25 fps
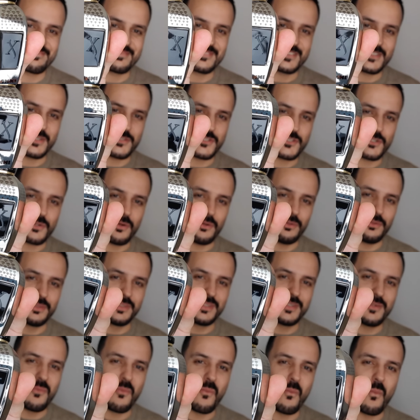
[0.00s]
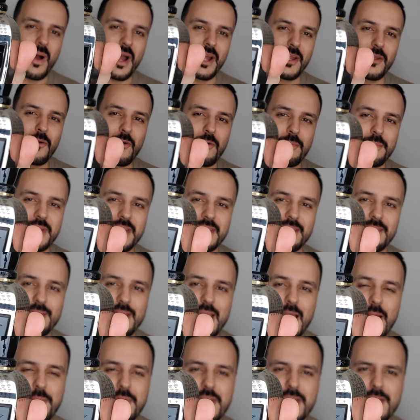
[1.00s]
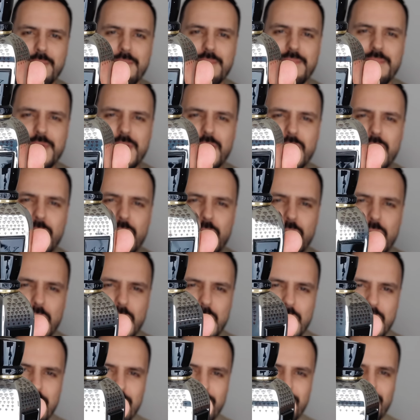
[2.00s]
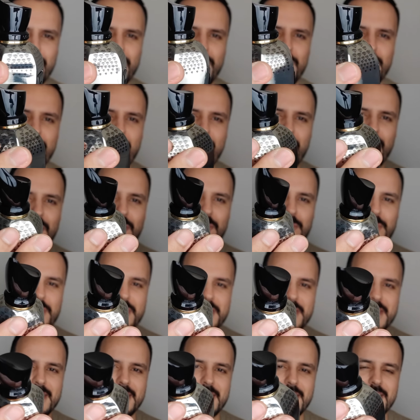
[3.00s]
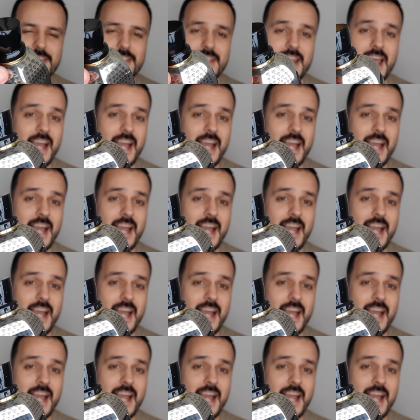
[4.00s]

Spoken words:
So it's called Wyoming. I mean, beautiful bottle presentation.